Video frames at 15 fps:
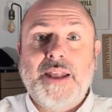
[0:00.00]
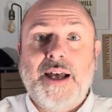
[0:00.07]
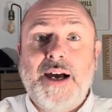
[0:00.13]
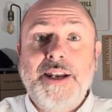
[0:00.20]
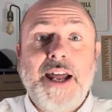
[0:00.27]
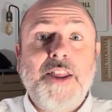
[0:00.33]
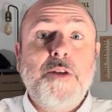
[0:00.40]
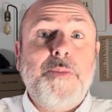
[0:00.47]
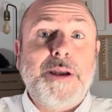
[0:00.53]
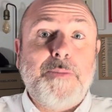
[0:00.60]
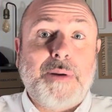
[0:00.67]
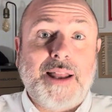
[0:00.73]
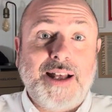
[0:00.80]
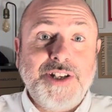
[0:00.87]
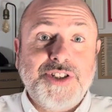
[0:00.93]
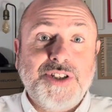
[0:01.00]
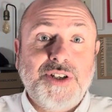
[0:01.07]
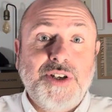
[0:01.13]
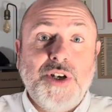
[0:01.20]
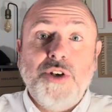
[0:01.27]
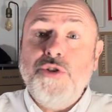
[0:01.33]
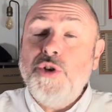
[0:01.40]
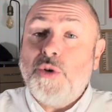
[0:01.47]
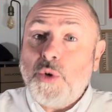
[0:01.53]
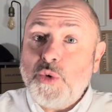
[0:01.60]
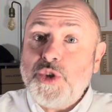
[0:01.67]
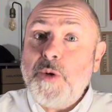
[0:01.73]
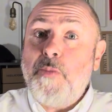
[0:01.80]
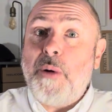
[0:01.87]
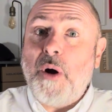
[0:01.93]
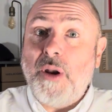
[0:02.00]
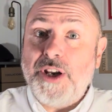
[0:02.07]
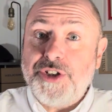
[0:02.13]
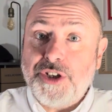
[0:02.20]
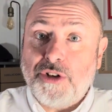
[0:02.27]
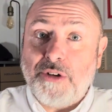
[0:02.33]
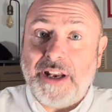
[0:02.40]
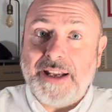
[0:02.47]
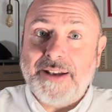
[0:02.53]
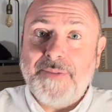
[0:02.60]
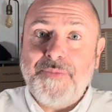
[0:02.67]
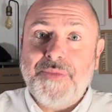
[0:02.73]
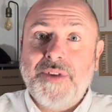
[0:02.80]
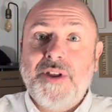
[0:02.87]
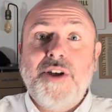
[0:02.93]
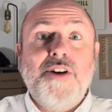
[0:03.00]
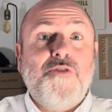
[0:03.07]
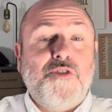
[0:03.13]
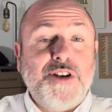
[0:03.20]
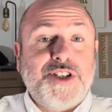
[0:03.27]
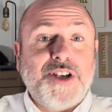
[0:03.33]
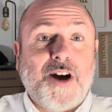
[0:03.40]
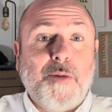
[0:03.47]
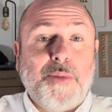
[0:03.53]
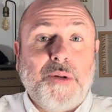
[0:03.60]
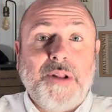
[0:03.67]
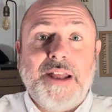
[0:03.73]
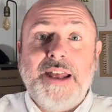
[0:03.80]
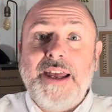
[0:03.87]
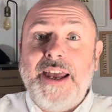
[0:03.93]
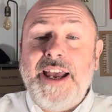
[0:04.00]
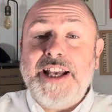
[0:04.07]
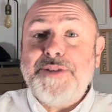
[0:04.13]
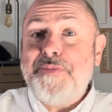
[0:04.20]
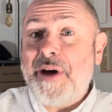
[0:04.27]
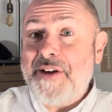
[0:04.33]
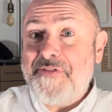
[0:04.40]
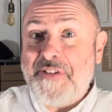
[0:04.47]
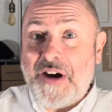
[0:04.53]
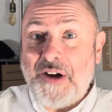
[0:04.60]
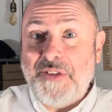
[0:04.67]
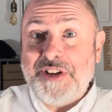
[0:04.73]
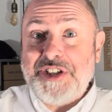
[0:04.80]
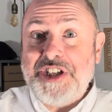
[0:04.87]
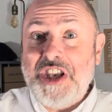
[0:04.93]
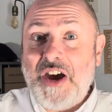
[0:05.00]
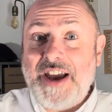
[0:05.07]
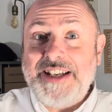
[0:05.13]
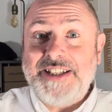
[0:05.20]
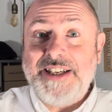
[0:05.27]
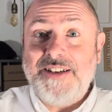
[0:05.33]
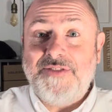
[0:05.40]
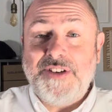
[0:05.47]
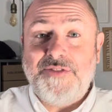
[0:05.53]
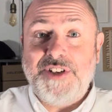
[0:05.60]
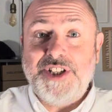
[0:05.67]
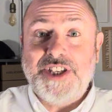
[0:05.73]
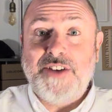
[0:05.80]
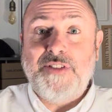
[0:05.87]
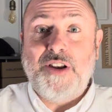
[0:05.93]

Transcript: Another big plus, you can also polish acrylic. For example, here's my father's 1957